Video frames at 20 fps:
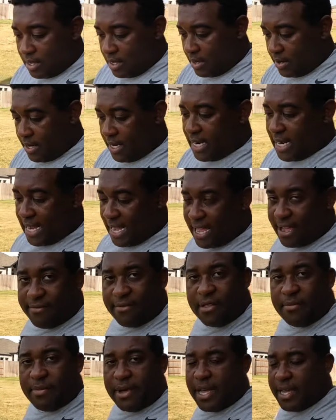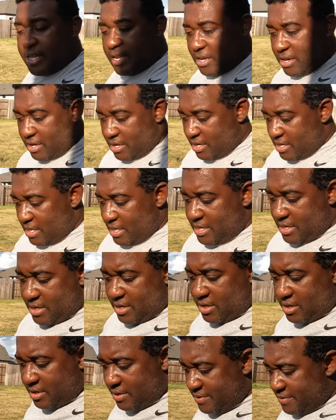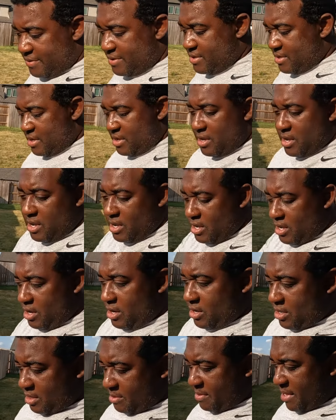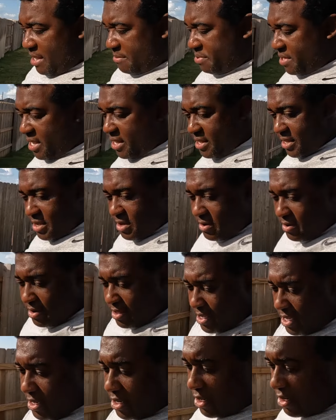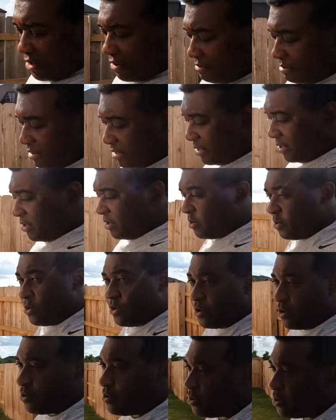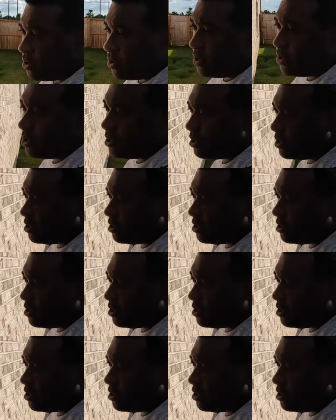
I got half of the backyard cleaned off, or the back patio cleaned off. I'll turn the water on.